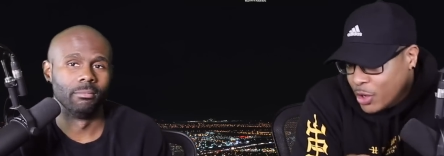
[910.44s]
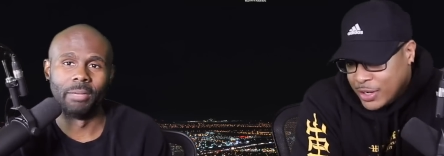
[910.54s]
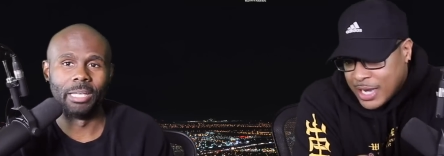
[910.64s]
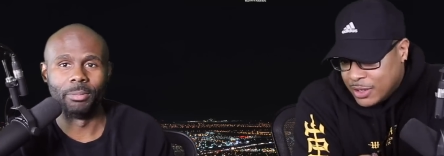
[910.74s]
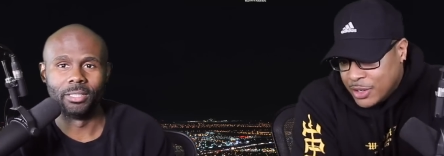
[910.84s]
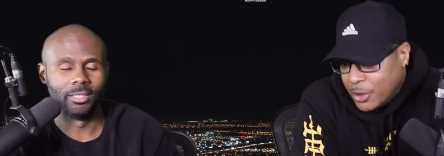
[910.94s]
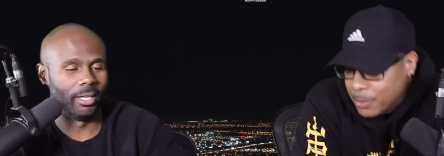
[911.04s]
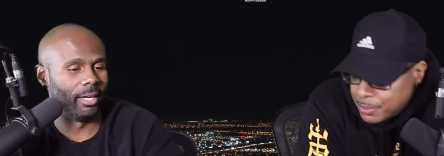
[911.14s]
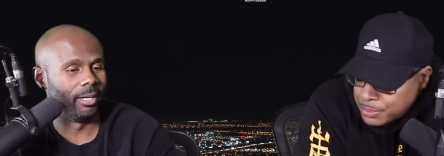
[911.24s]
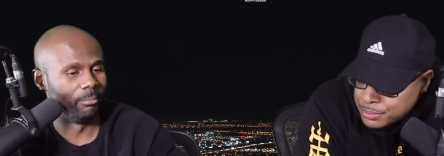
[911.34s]
Speaker 1: maybe,
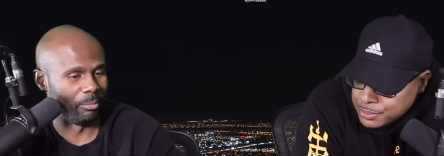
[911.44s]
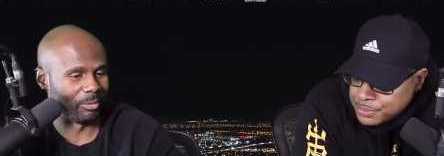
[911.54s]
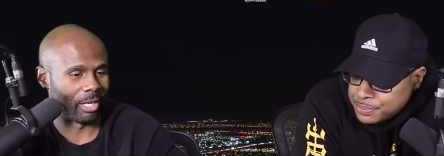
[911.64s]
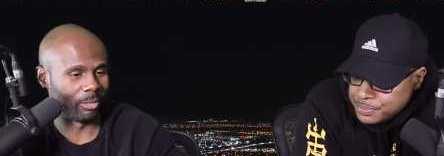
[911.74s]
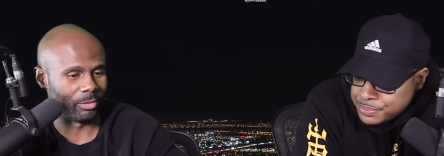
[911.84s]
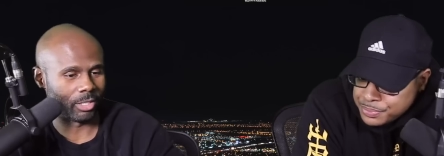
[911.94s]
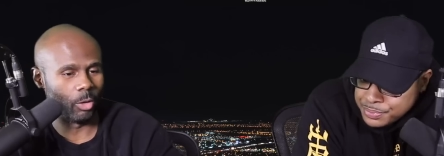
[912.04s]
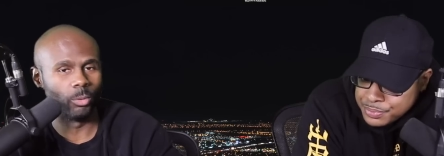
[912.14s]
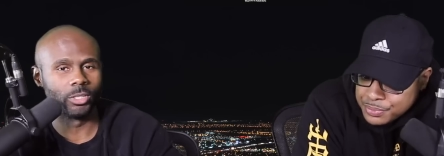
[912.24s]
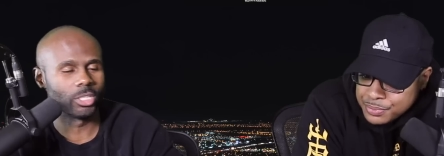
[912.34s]
yeah, we thought it was a
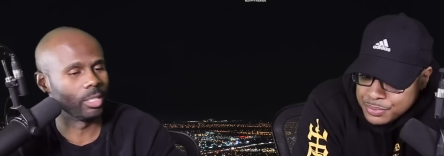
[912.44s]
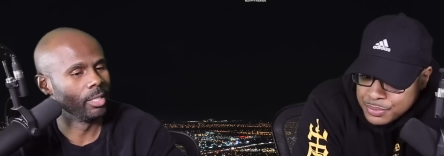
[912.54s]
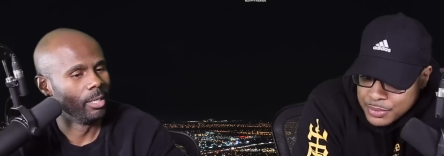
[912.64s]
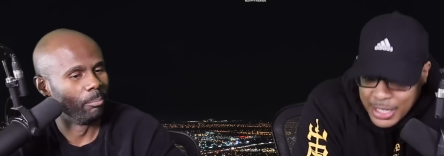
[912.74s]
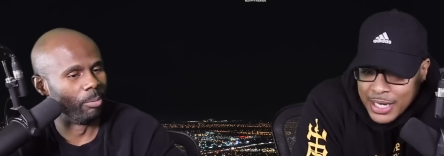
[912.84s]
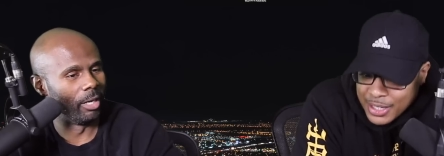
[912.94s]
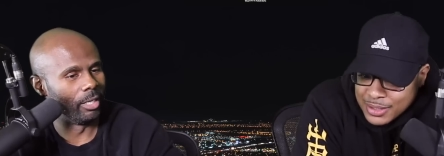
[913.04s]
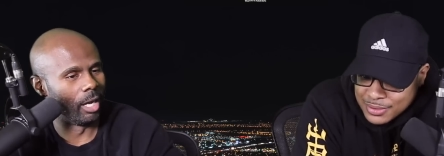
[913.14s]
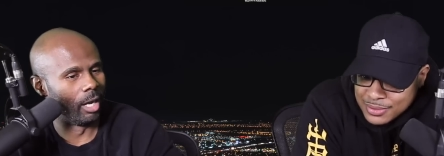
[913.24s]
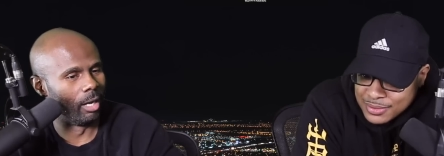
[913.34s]
cold and shit. Yeah,
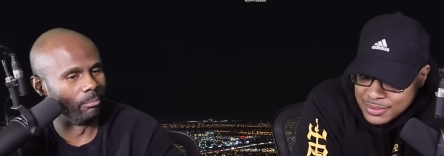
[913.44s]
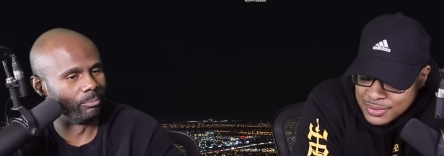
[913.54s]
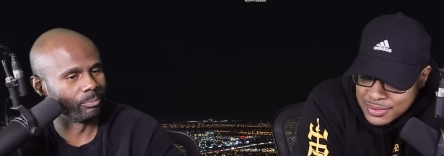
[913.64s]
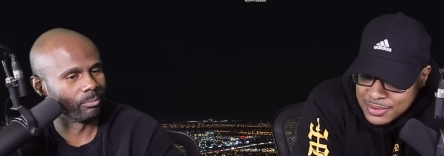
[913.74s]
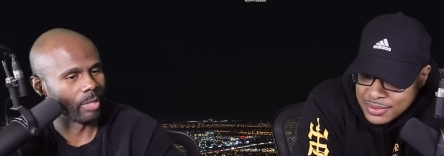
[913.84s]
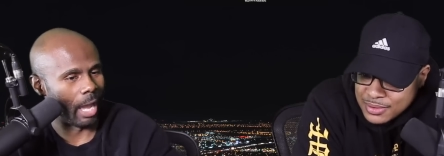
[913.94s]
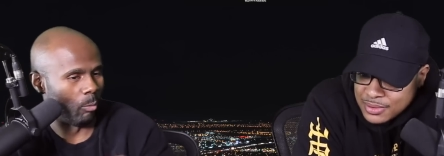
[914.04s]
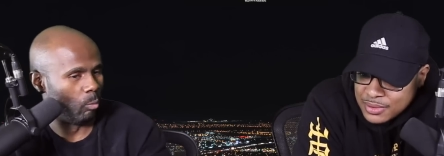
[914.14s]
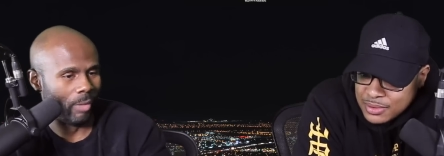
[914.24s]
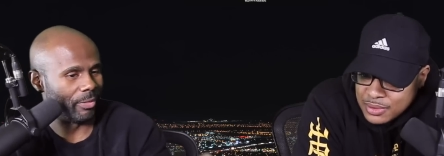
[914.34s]
but um, I,
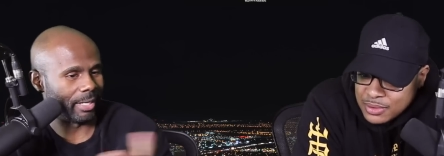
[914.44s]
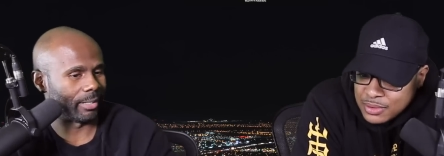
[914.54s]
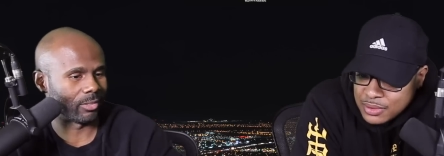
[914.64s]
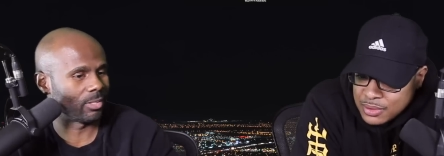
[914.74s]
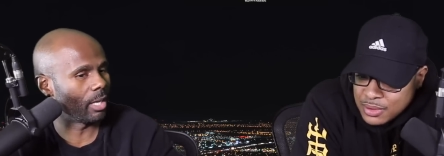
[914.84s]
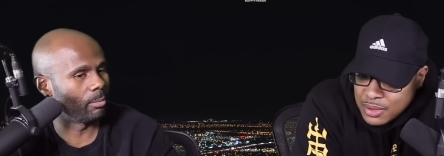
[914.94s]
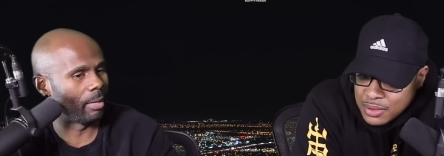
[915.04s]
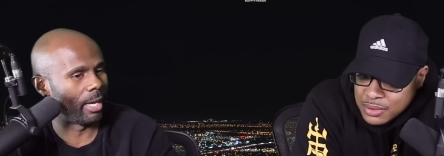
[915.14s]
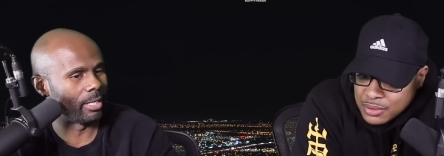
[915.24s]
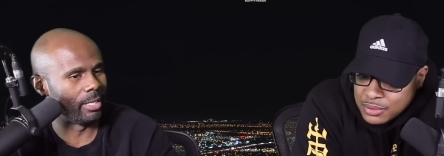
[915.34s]
one thing I could say,
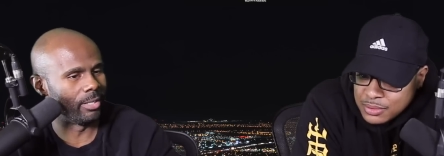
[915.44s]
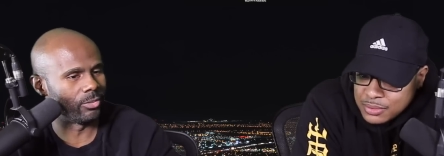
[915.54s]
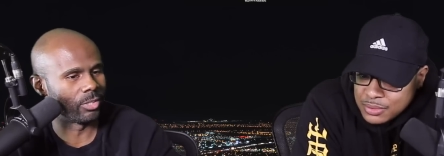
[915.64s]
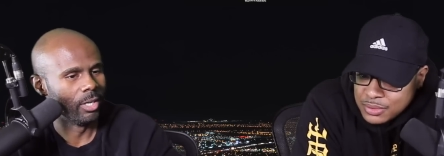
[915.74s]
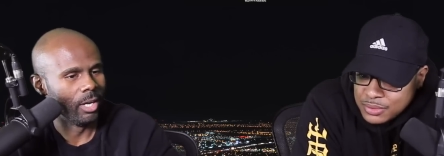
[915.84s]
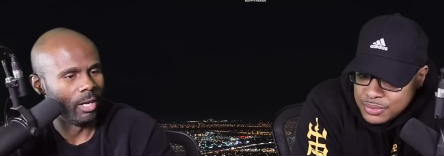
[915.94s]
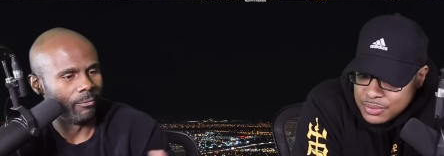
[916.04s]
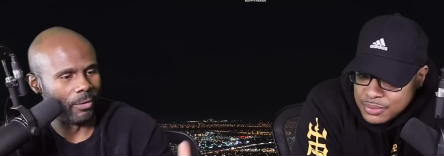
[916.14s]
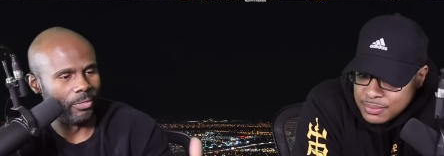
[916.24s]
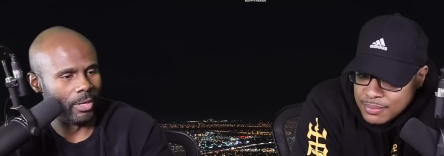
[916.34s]
man, is
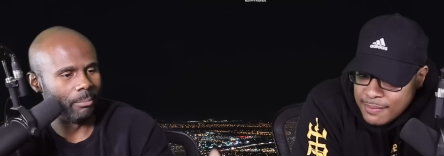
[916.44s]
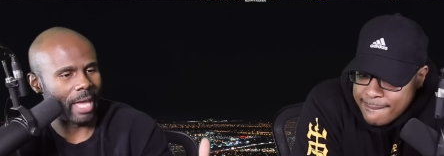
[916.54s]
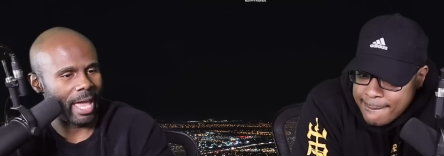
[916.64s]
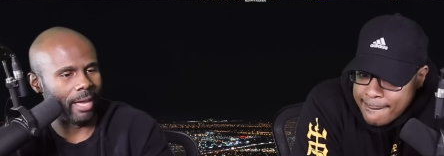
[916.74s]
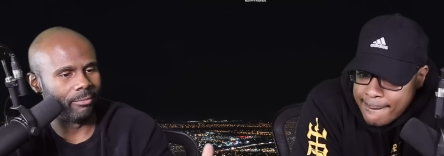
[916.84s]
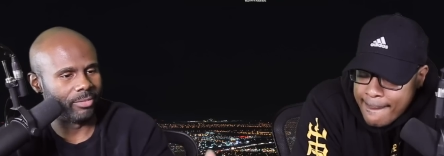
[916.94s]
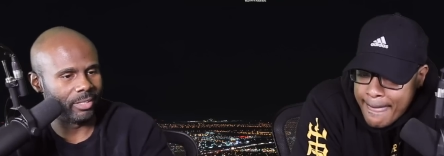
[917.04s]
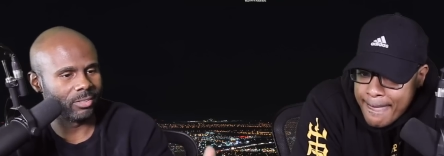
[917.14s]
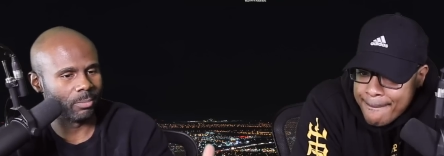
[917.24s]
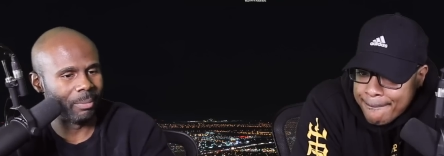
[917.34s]
for them to have
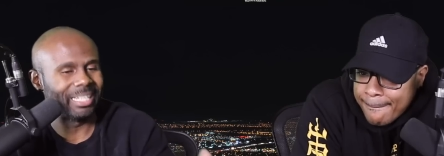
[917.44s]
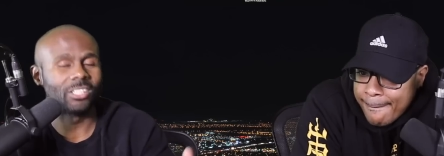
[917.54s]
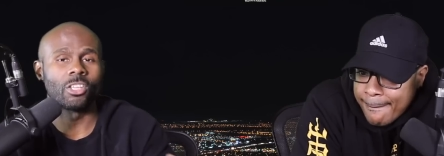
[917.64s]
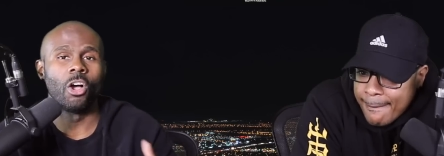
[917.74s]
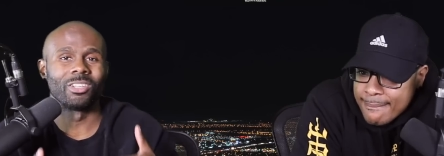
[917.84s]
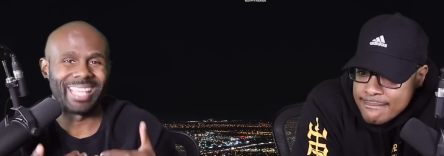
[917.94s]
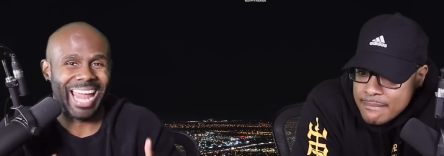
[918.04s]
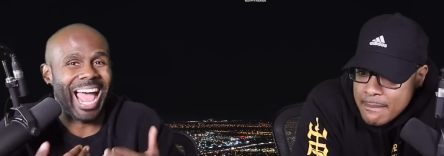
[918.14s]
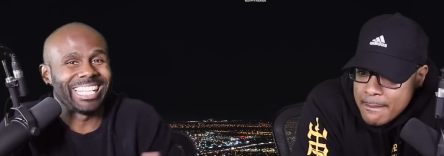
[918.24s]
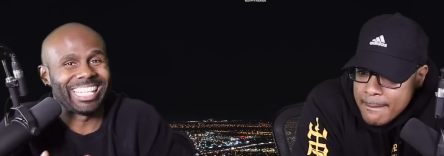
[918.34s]
this many songs that
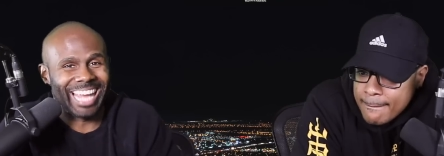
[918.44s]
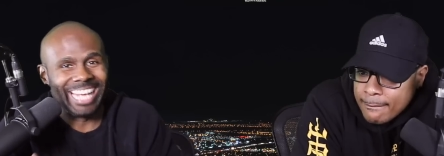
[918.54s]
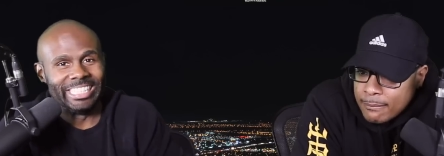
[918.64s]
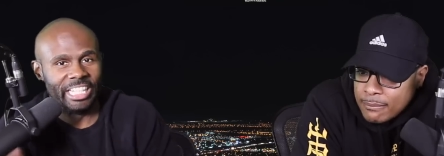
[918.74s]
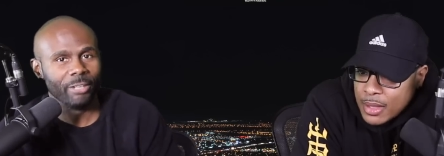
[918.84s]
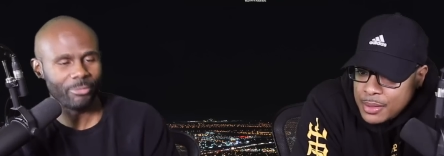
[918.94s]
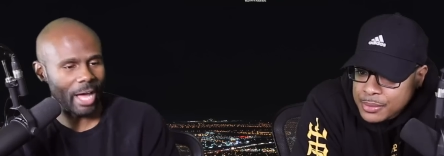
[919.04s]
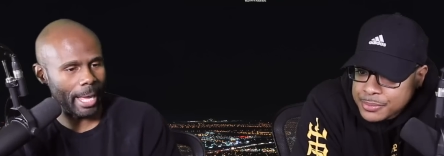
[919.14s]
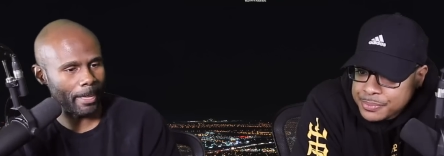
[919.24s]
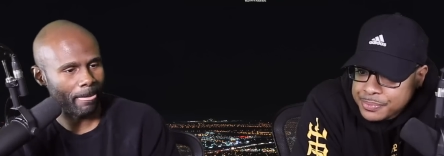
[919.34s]
I can
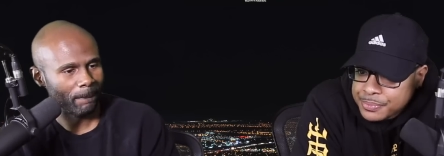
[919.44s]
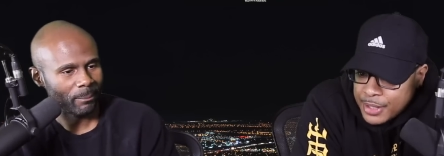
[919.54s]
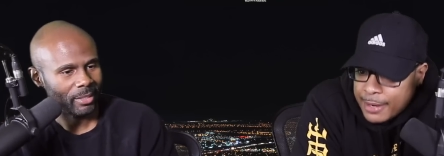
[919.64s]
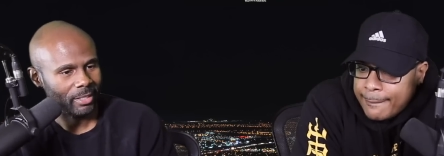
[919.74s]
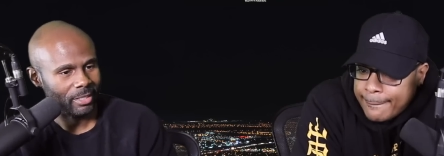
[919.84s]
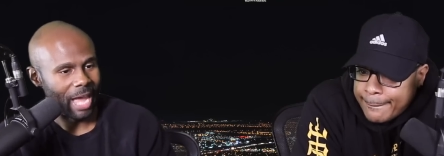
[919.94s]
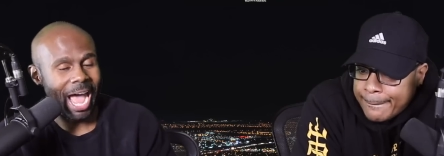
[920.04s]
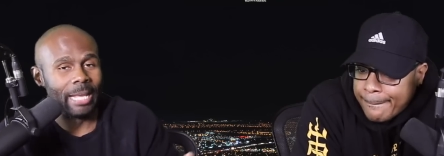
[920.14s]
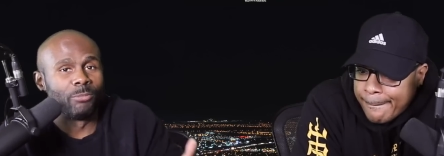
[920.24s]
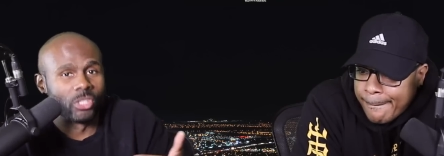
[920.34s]
identify. Yeah,
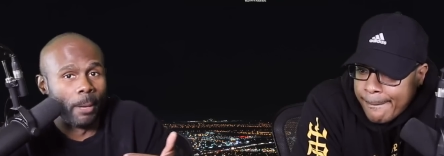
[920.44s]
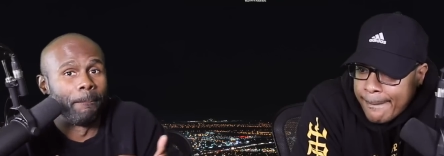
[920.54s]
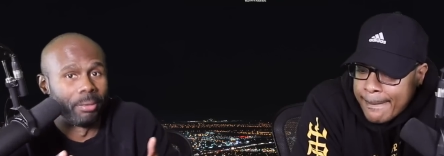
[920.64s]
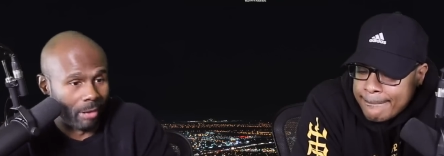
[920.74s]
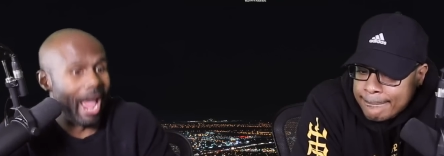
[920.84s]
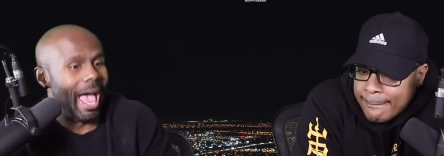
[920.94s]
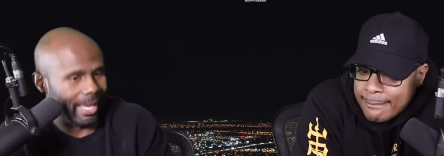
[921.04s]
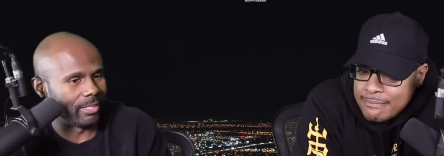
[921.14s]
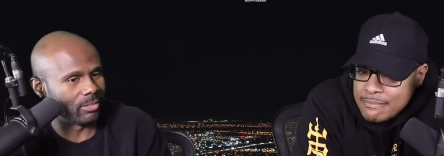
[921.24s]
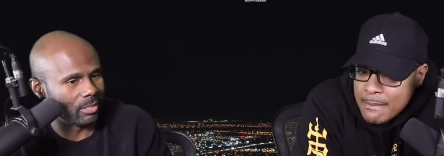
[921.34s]
I'm
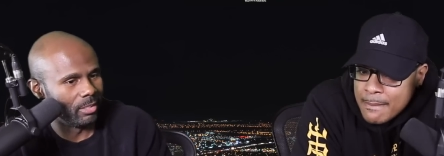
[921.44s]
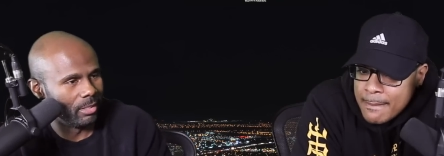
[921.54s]
surprised